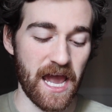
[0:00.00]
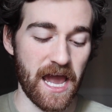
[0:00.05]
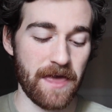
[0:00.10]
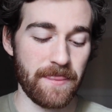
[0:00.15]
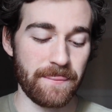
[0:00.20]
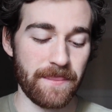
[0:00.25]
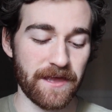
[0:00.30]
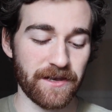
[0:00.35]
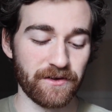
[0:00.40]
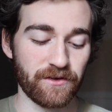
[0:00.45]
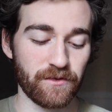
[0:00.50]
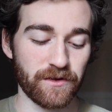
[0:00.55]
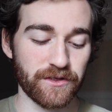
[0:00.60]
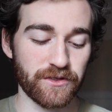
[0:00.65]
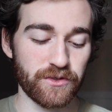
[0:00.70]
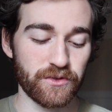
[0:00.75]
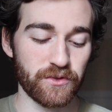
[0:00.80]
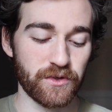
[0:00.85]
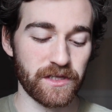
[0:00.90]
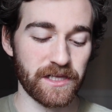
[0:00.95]
and then you're going
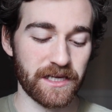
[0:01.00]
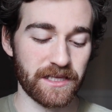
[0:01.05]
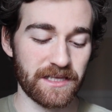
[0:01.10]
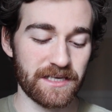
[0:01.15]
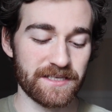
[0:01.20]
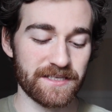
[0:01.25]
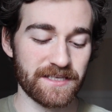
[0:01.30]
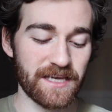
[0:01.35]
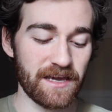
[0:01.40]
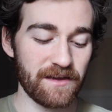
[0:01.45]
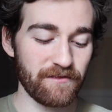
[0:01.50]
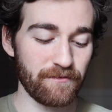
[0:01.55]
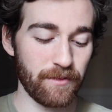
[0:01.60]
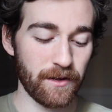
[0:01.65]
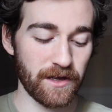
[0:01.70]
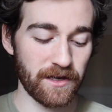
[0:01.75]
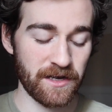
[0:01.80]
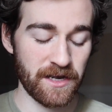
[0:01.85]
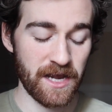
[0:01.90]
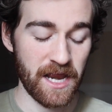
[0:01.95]
to click the save
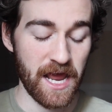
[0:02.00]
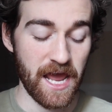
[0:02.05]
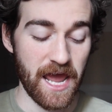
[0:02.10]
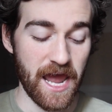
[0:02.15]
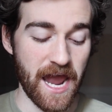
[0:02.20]
button